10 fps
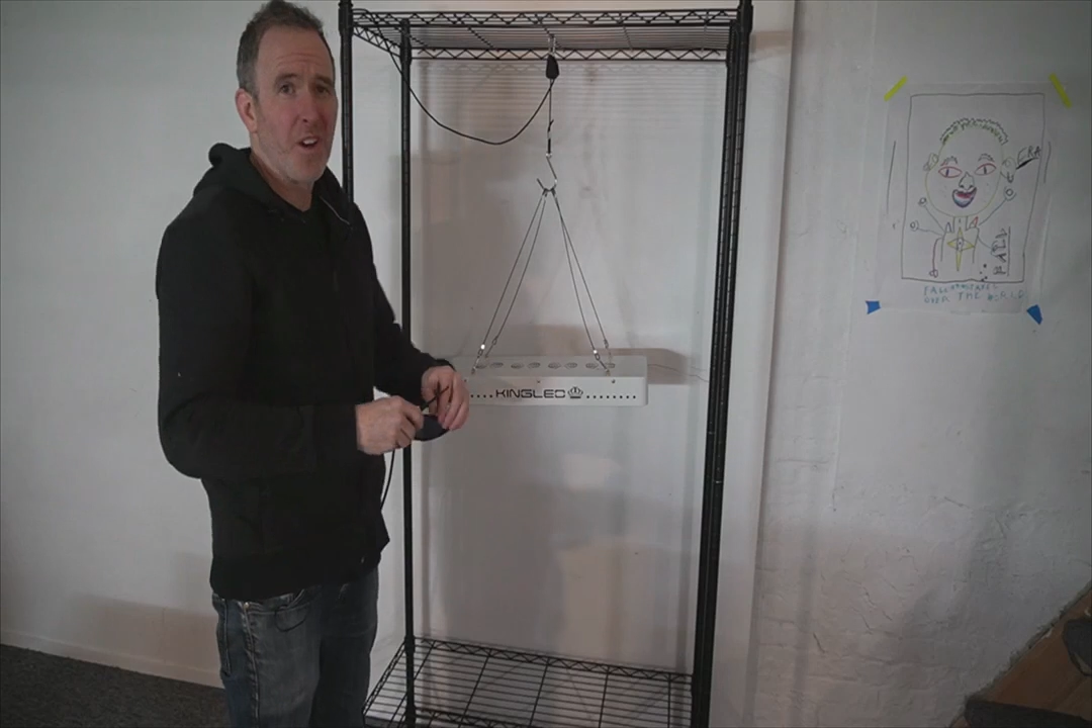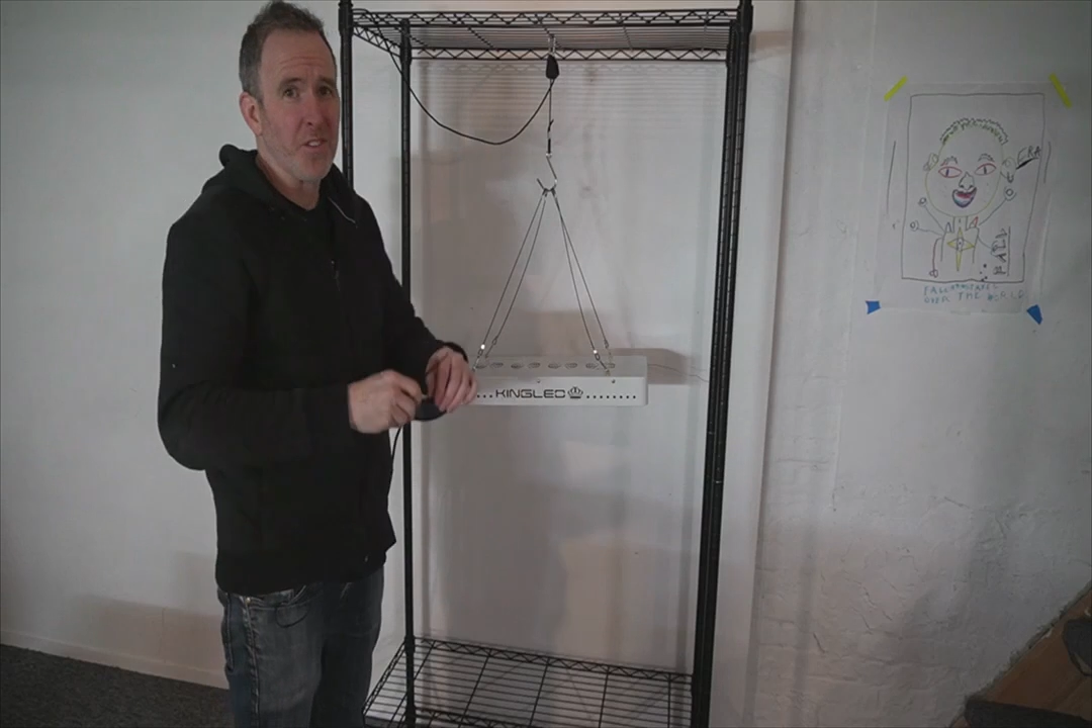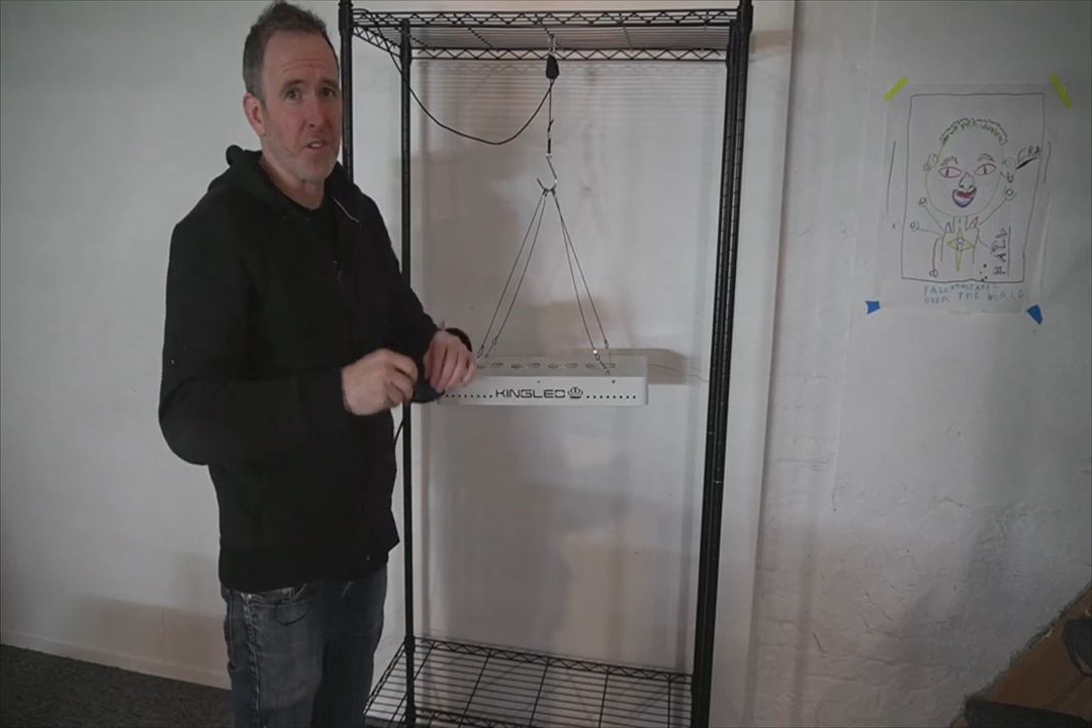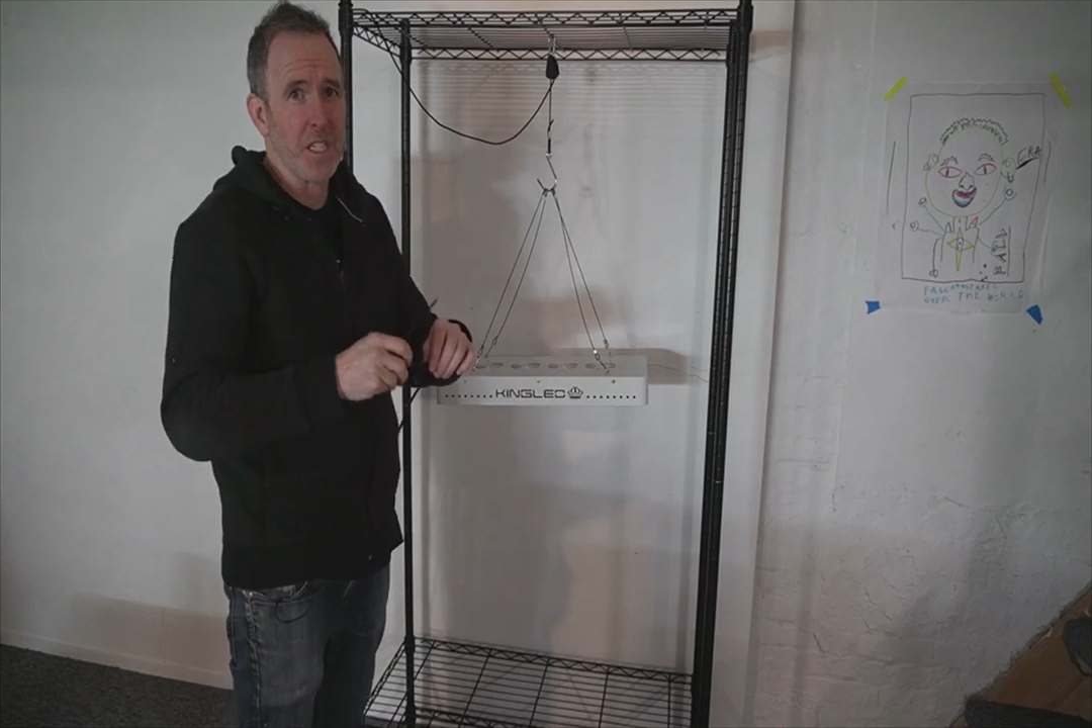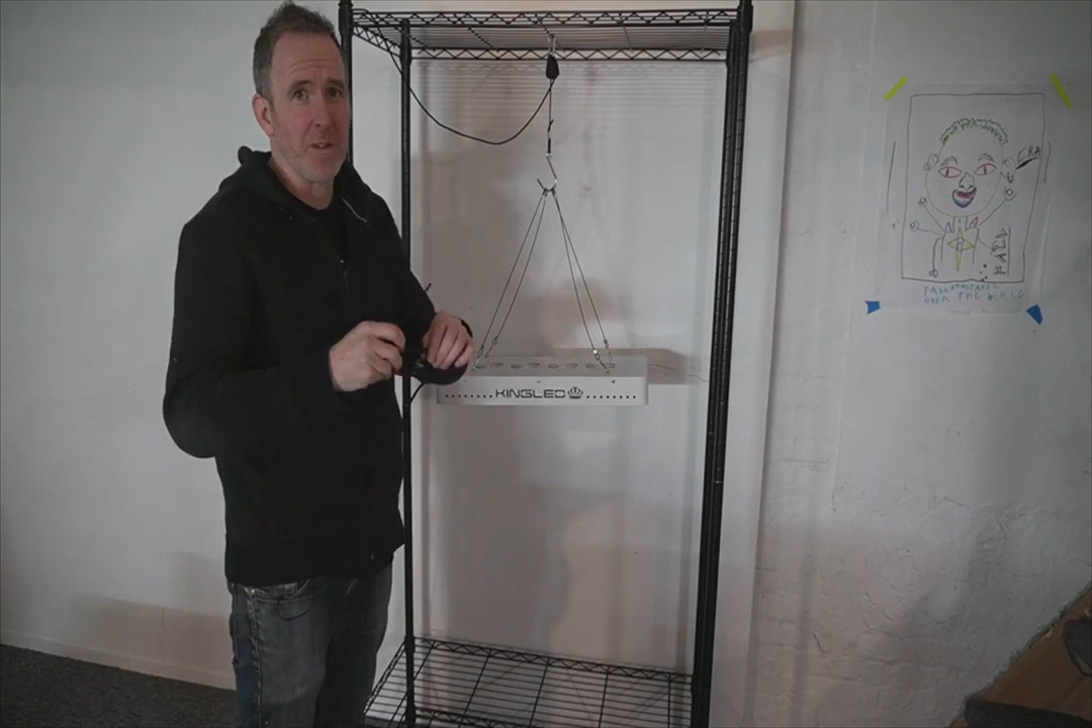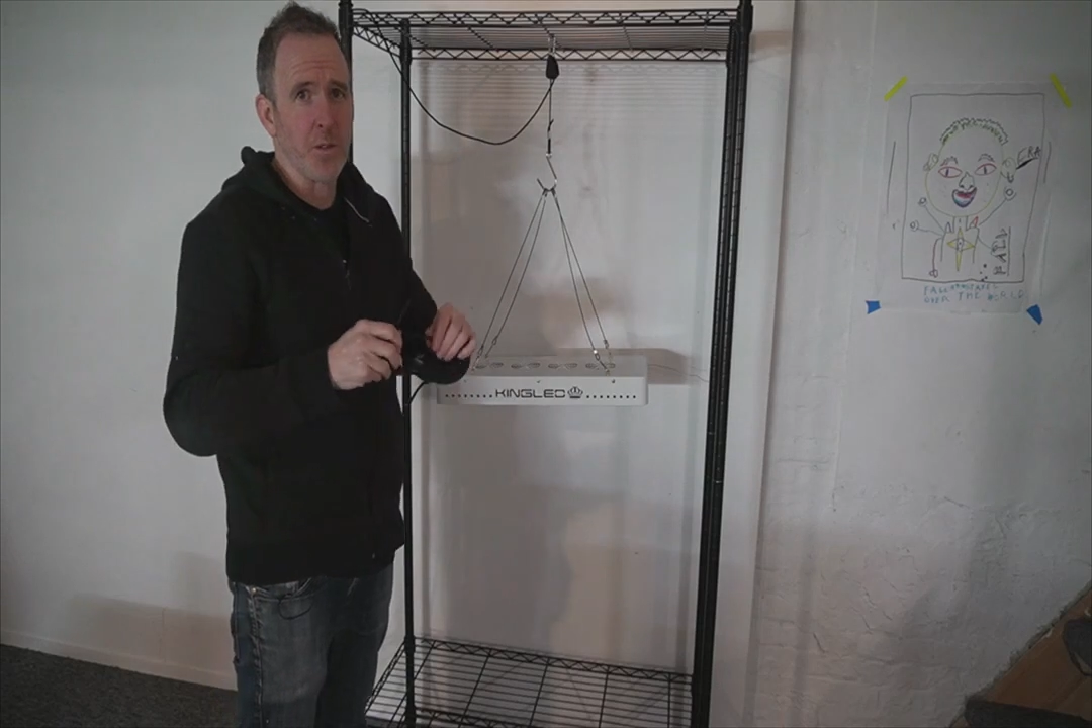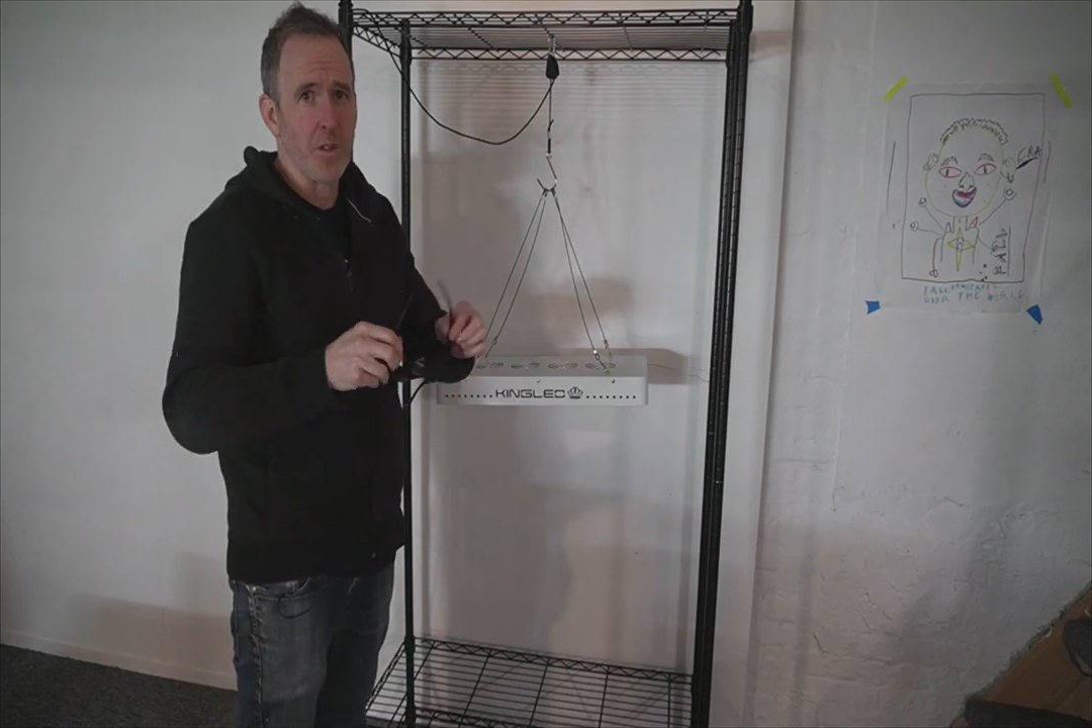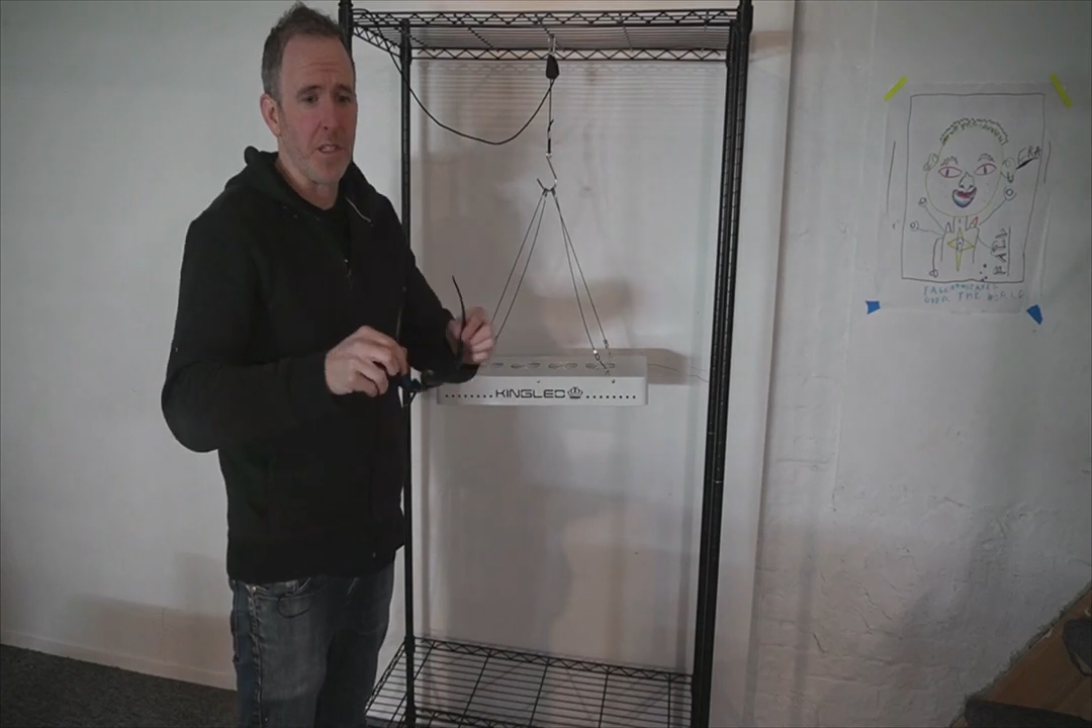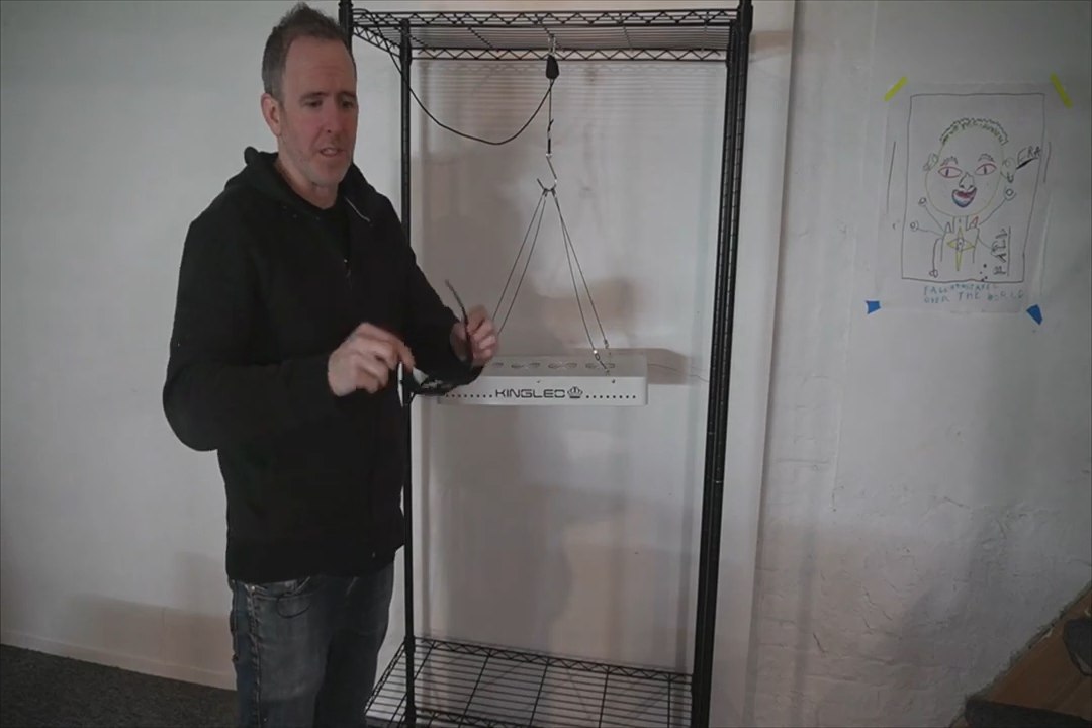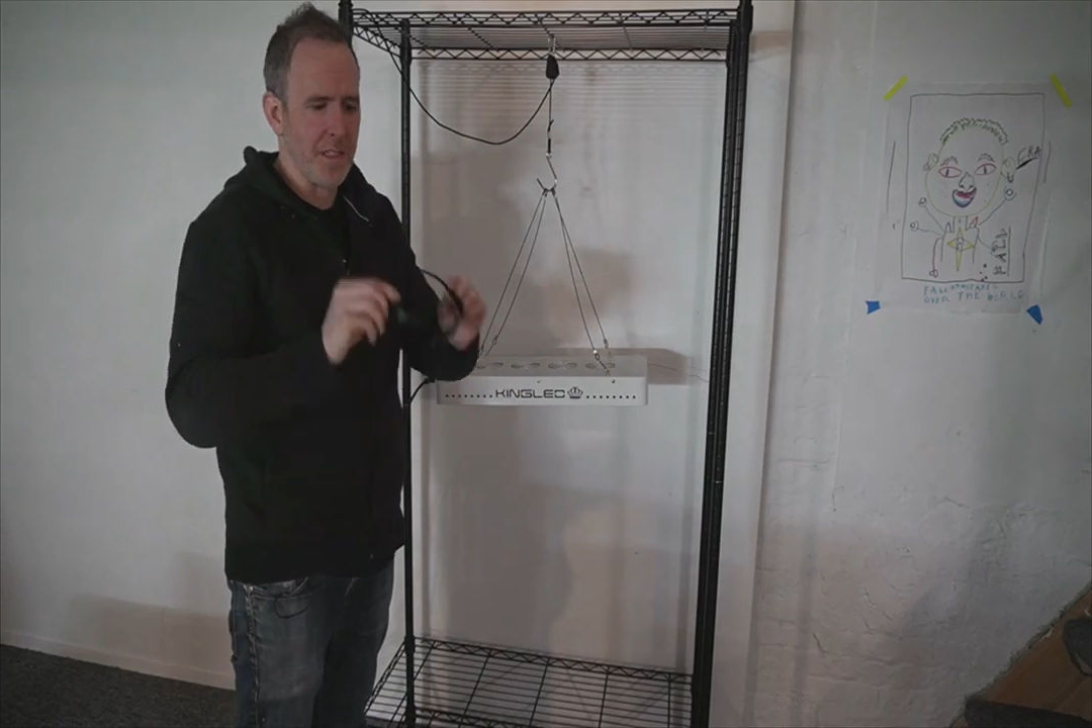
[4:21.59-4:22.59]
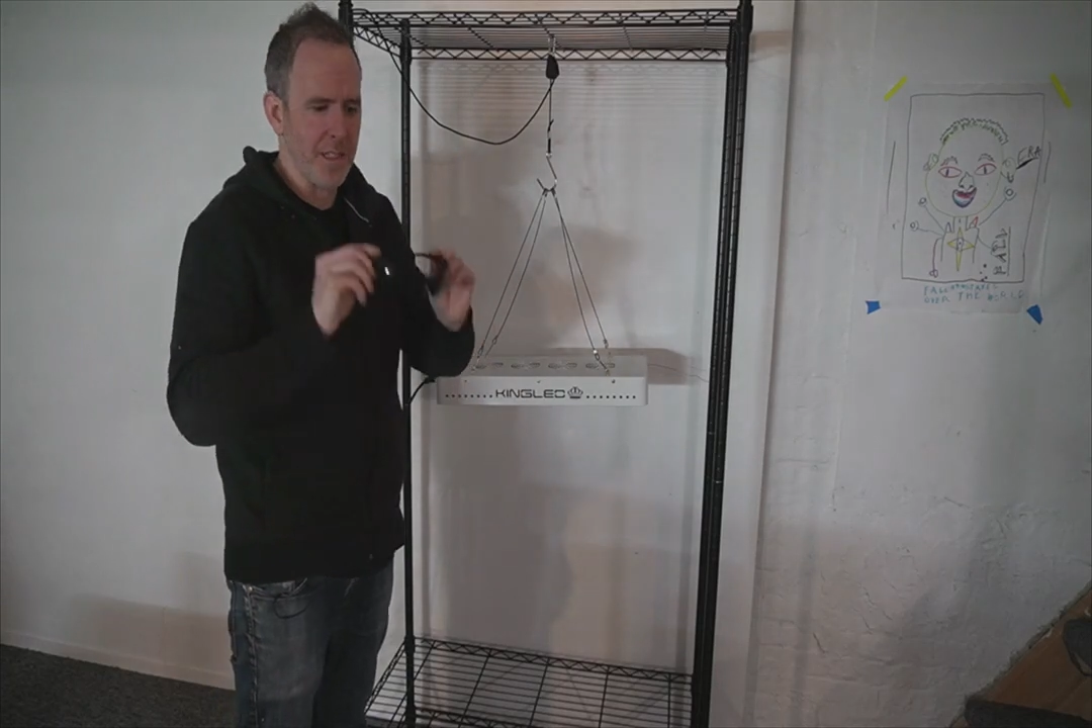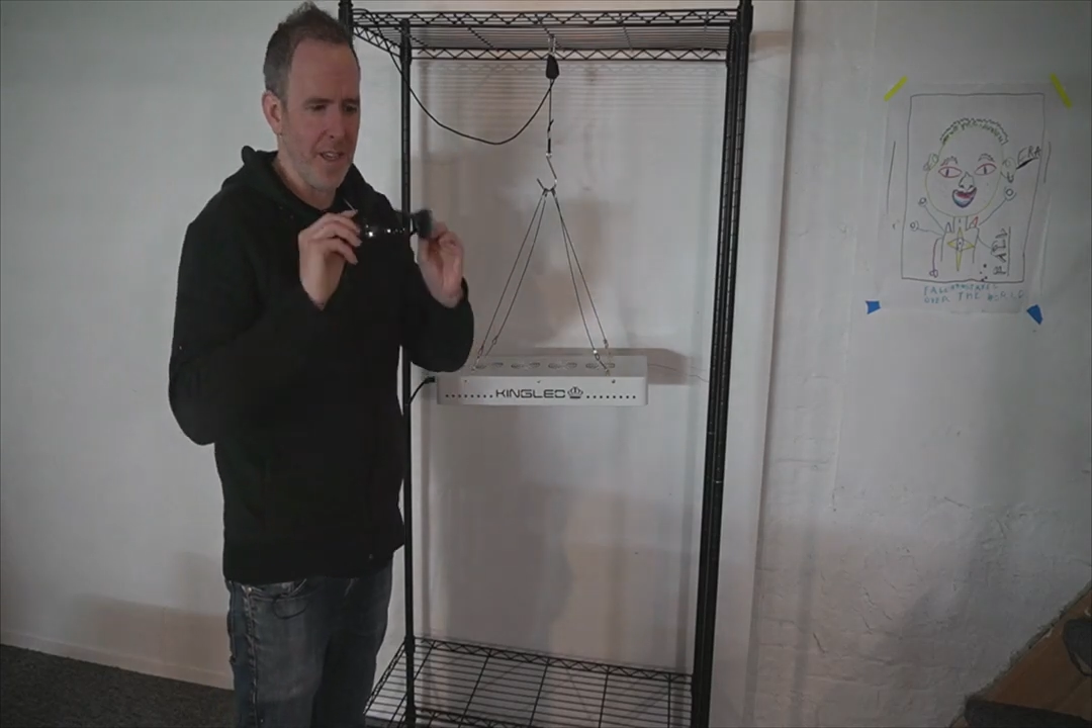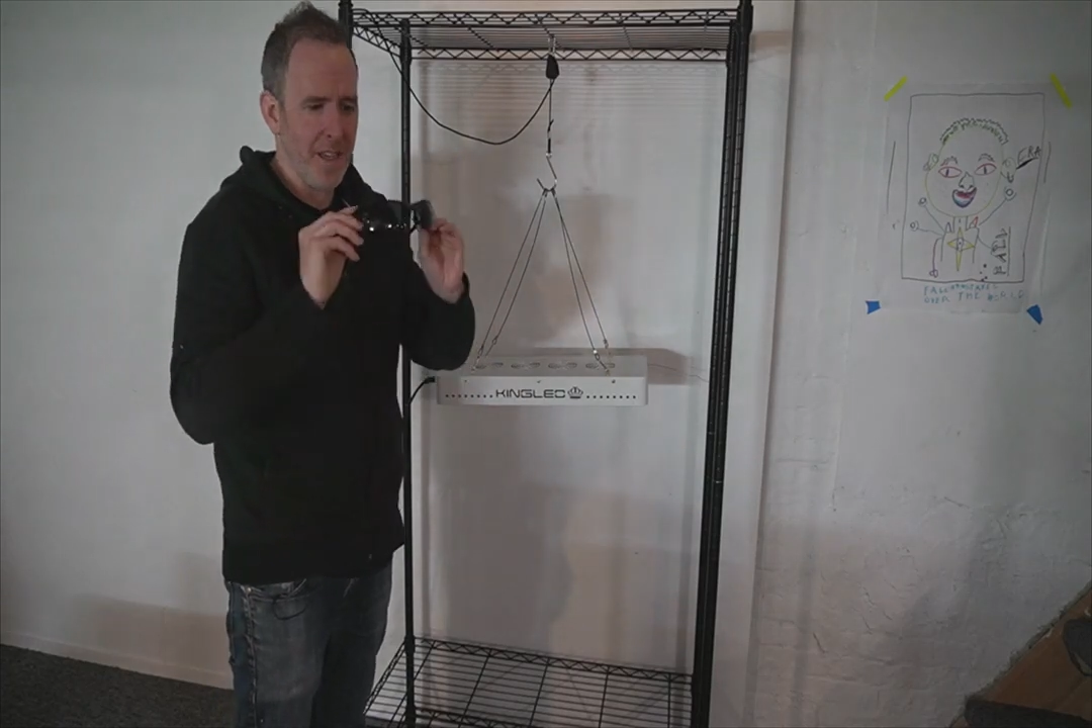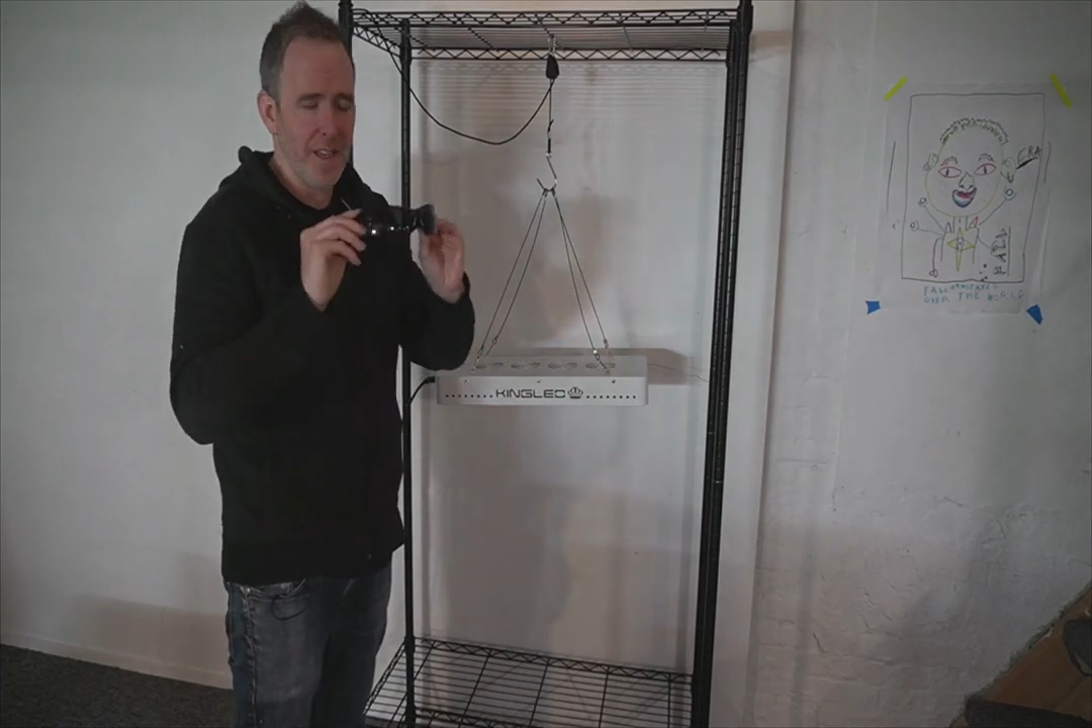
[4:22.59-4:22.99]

It also comes with these